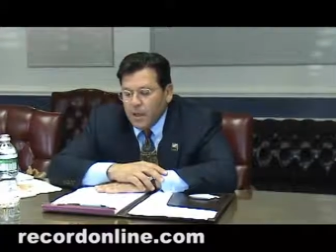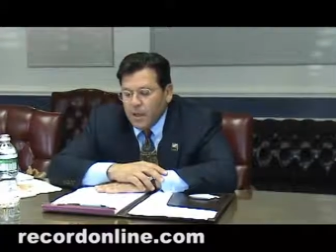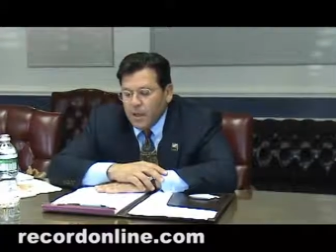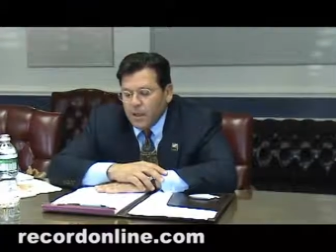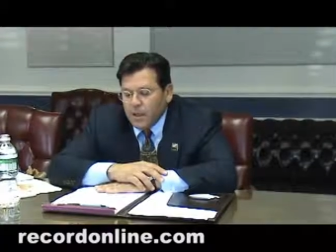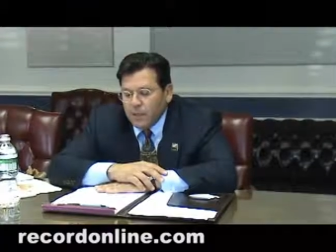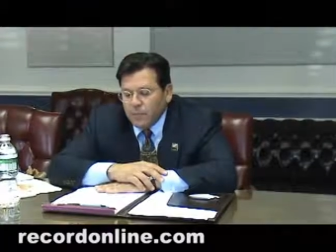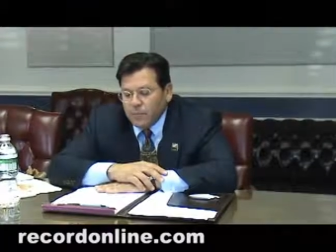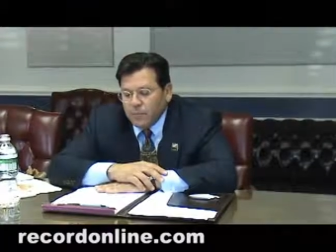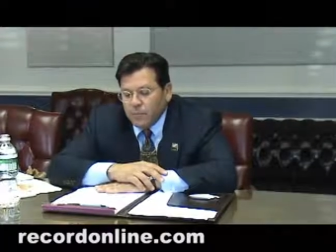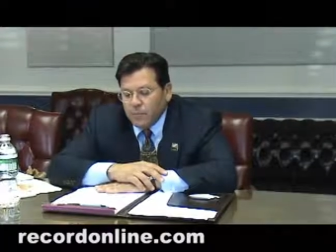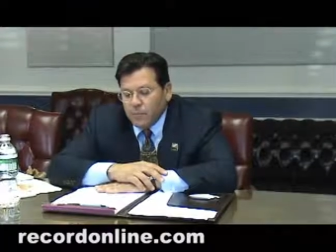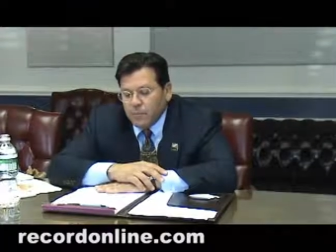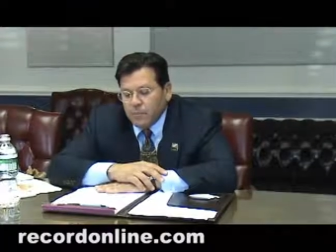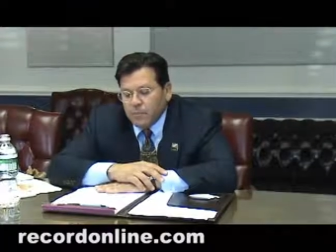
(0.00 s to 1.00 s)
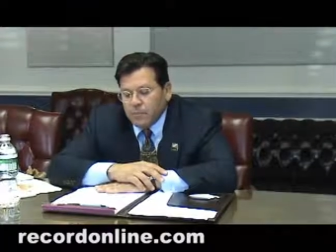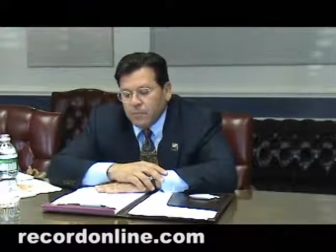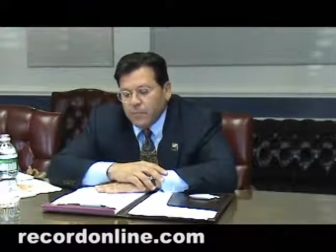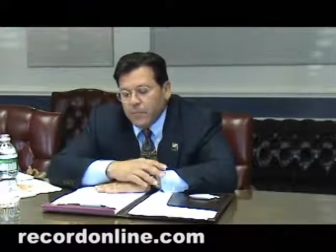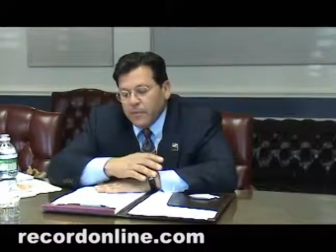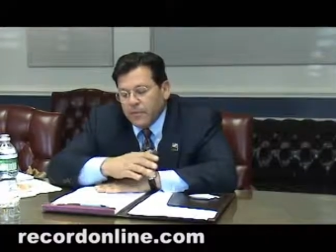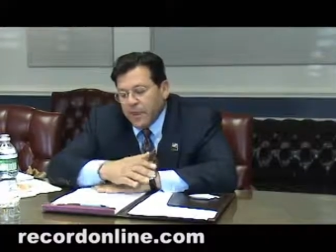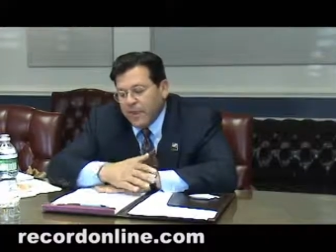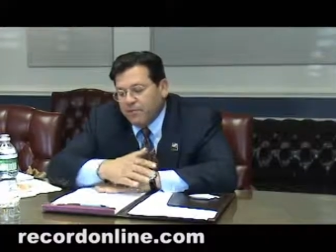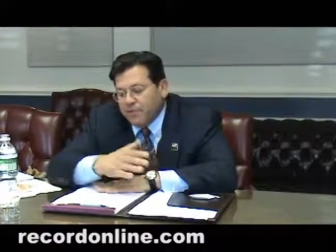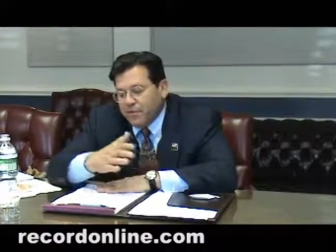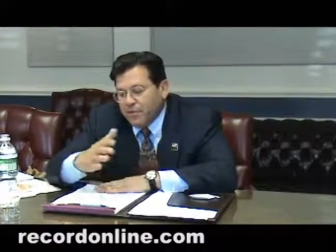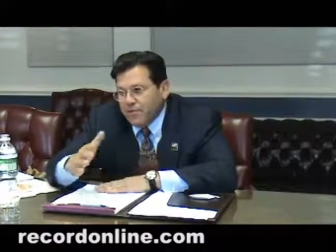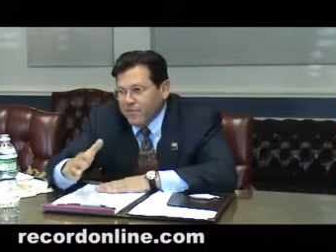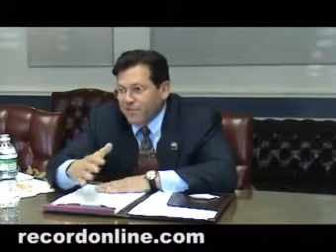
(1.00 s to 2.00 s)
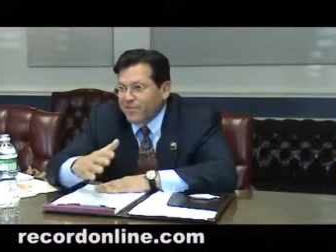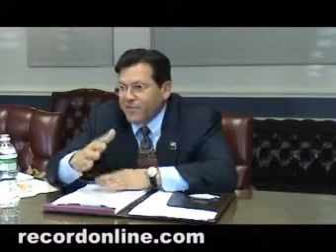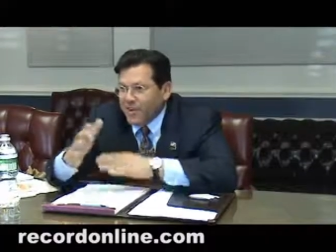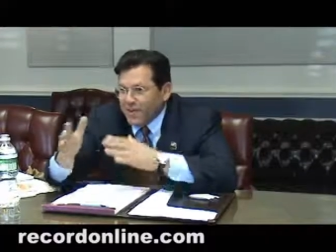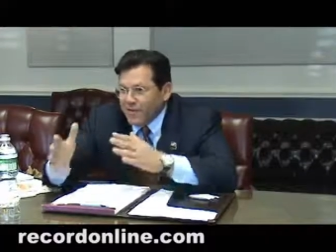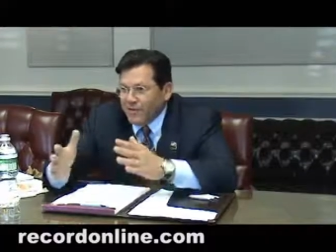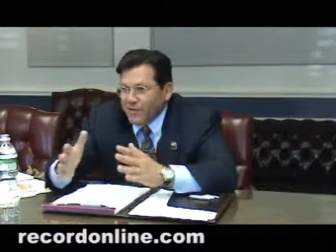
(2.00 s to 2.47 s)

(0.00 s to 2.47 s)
Um, that brings us kind of